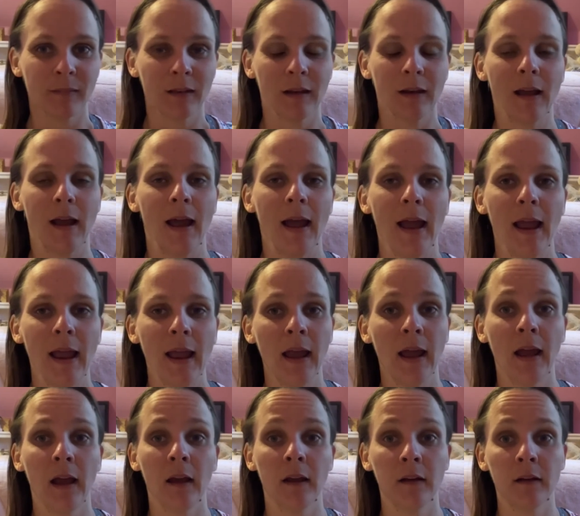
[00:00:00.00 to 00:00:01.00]
Uh,
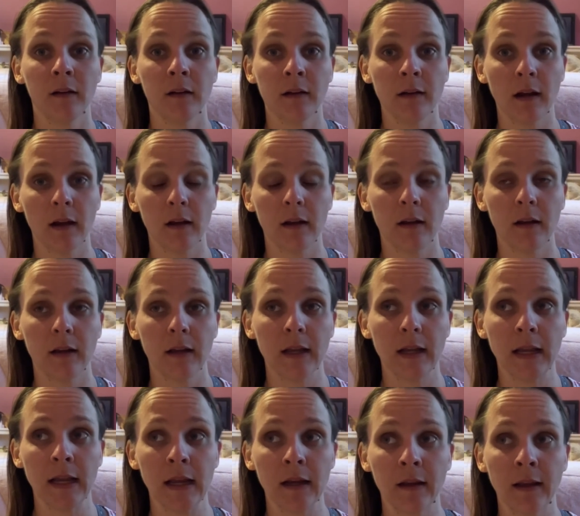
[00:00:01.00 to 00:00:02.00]
and
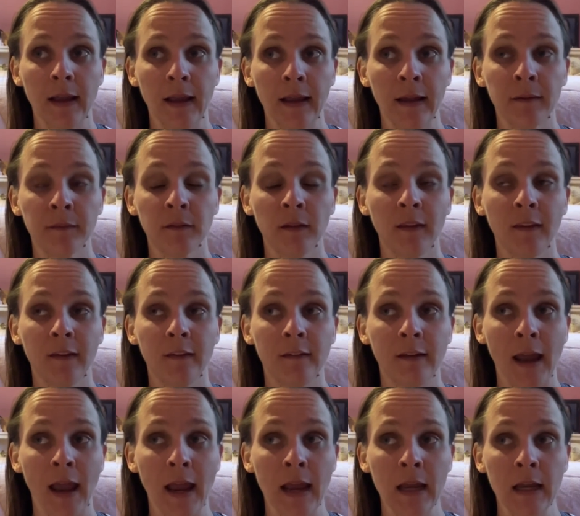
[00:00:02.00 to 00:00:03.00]
it can
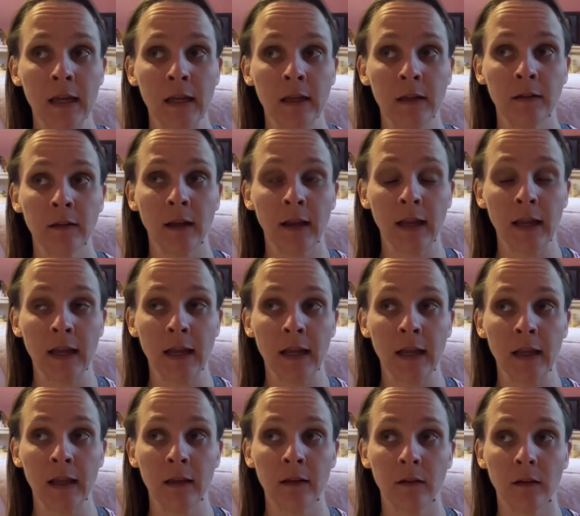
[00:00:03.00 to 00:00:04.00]
stain,
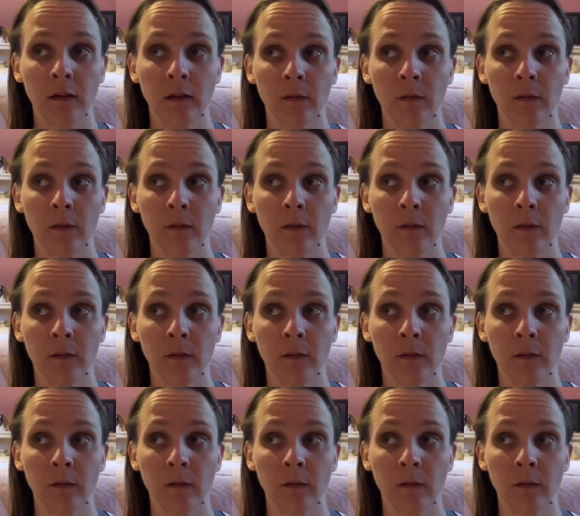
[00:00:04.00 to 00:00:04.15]
it